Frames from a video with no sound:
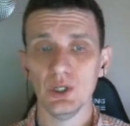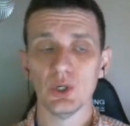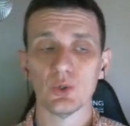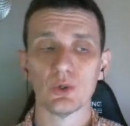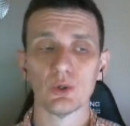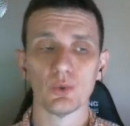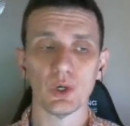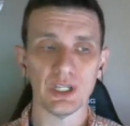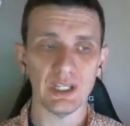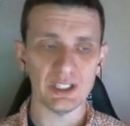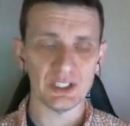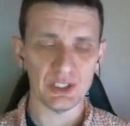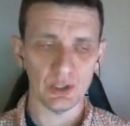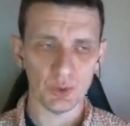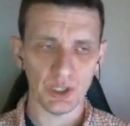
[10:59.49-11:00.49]
We're
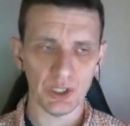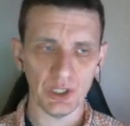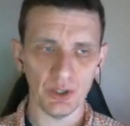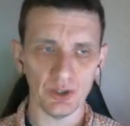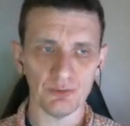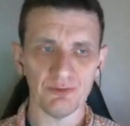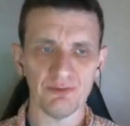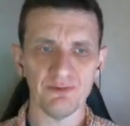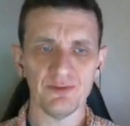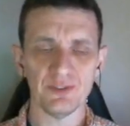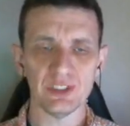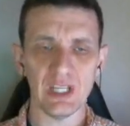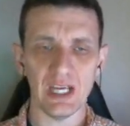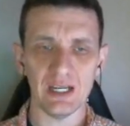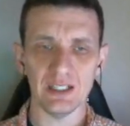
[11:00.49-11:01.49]
still working on
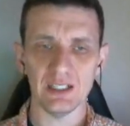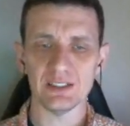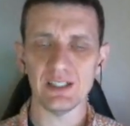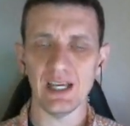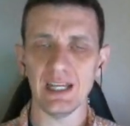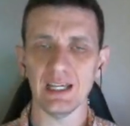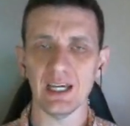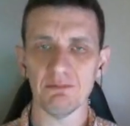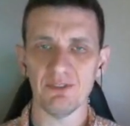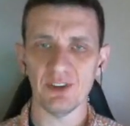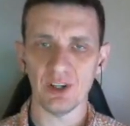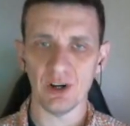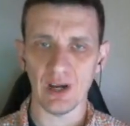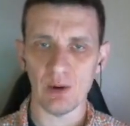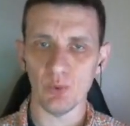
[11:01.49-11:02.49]
setting up,
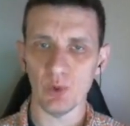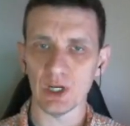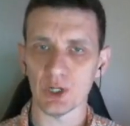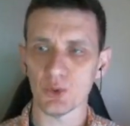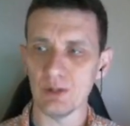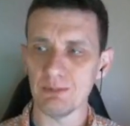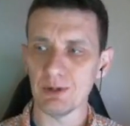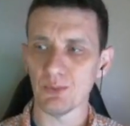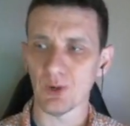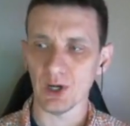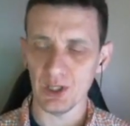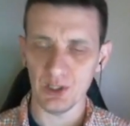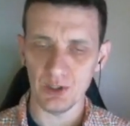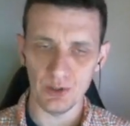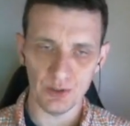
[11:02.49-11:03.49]
figuring out what equipment we're going
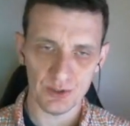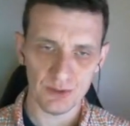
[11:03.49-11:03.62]
to use